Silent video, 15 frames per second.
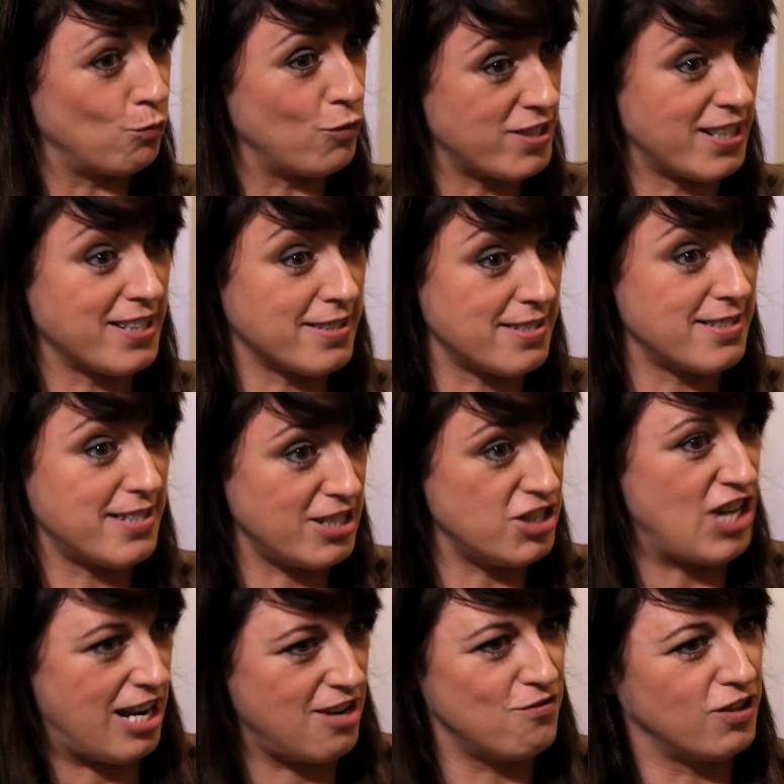redundancy
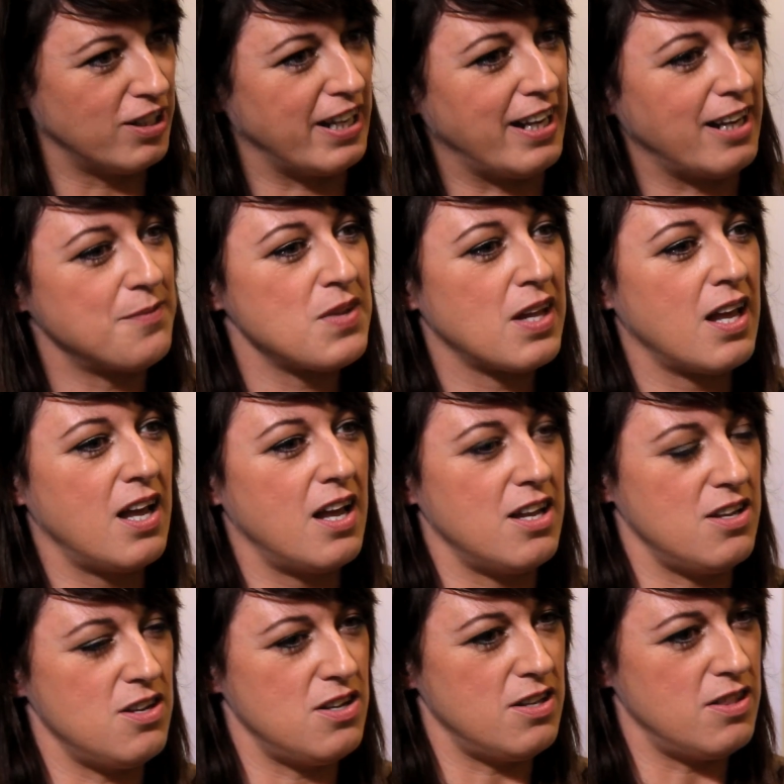generally.
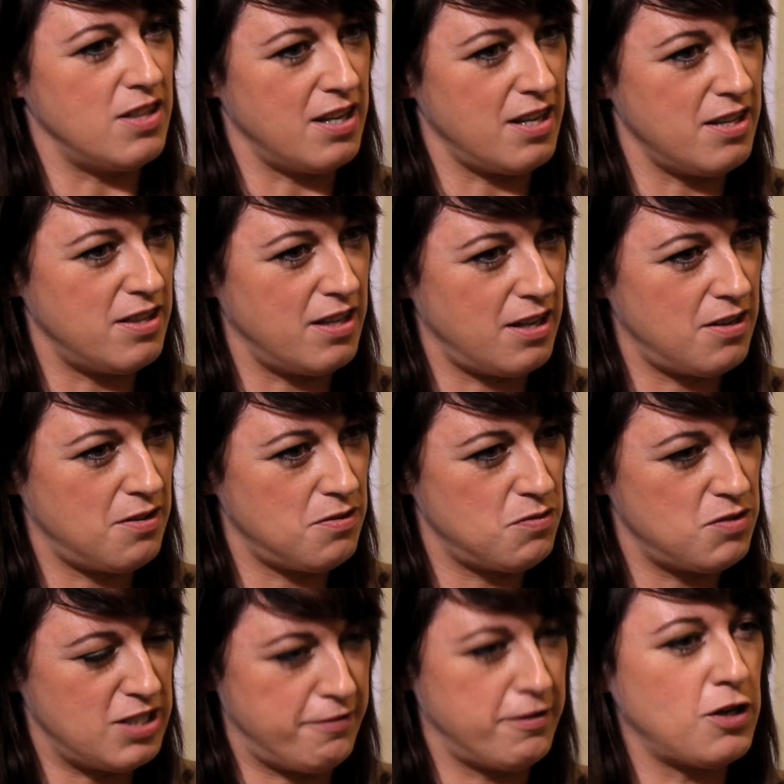The
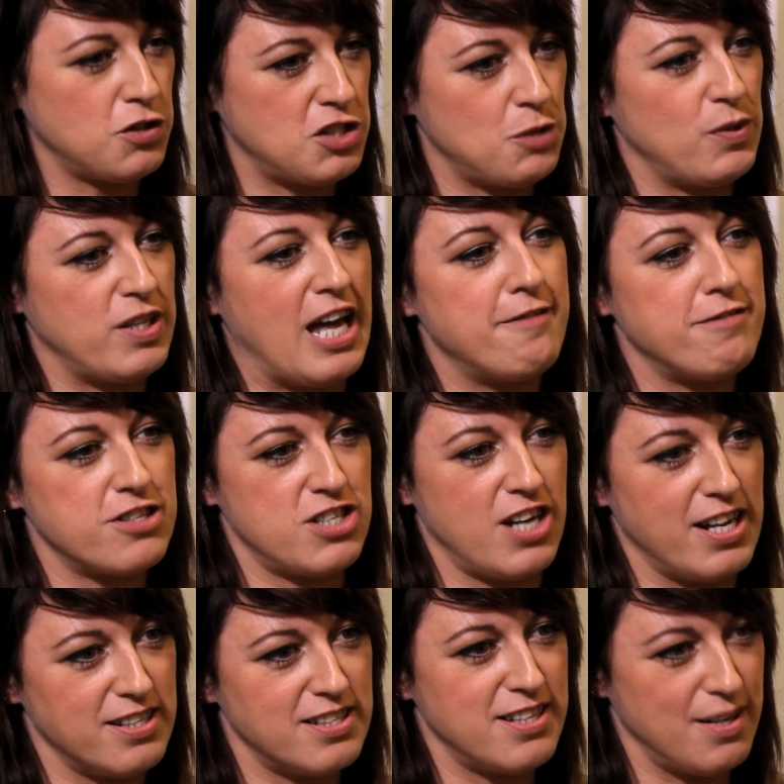difficulty with
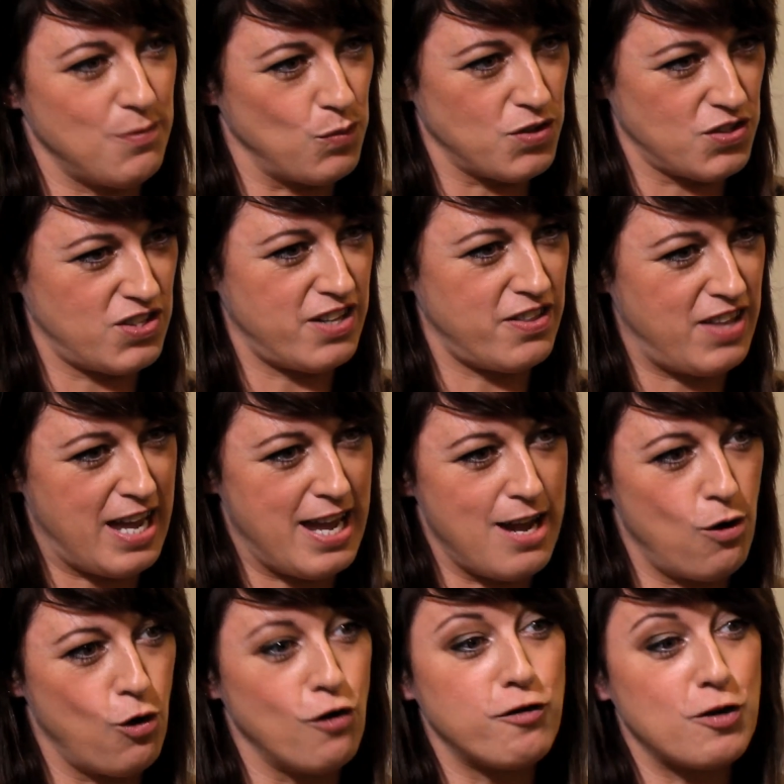Eversheds was that they
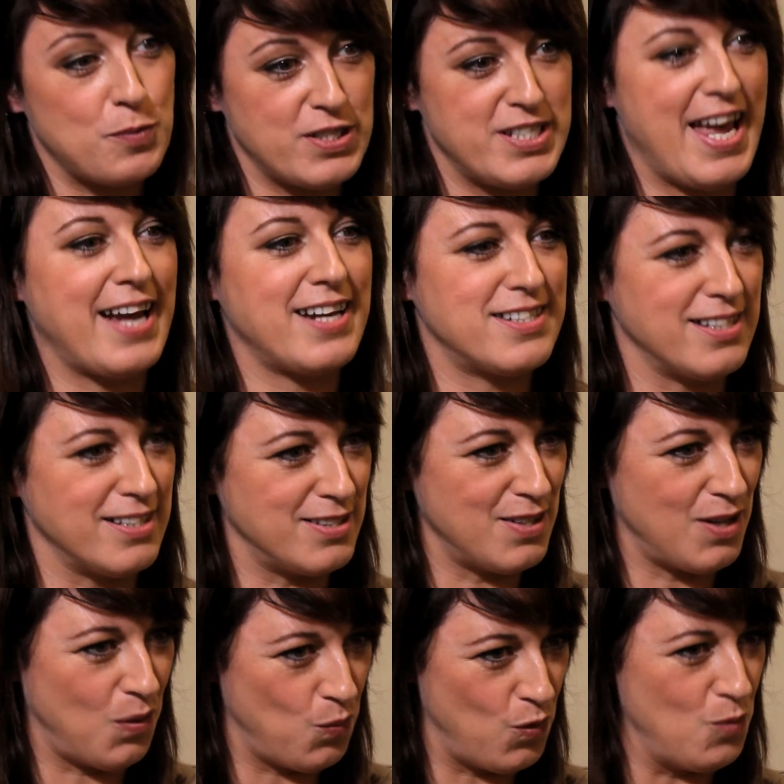overprotected
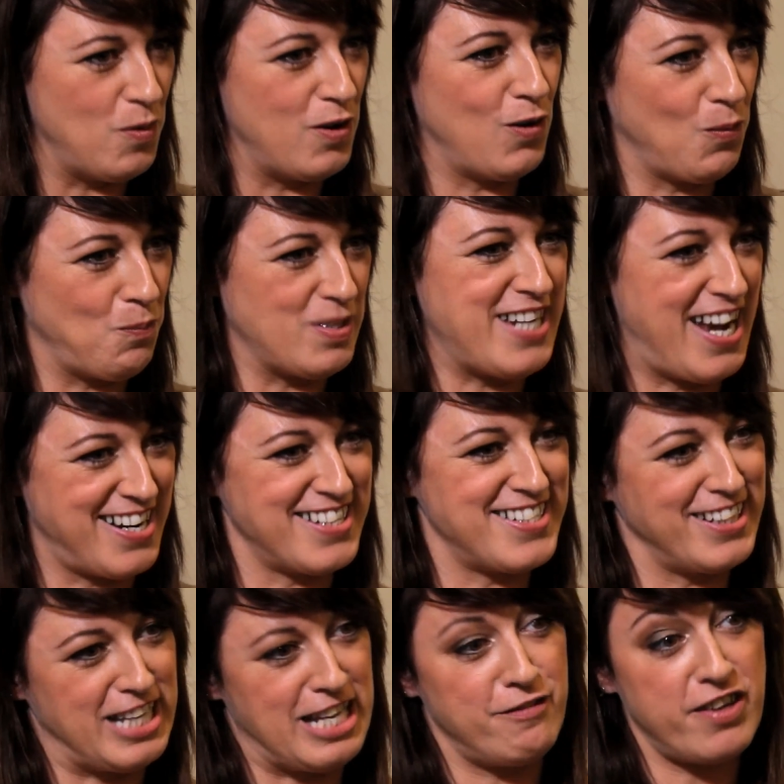a woman on maternity
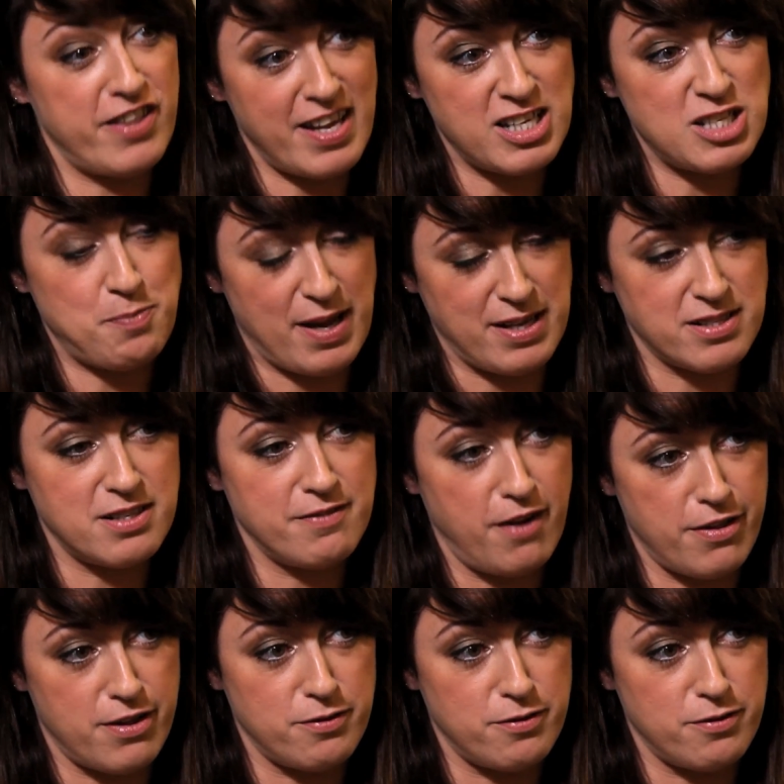leave at the expense of other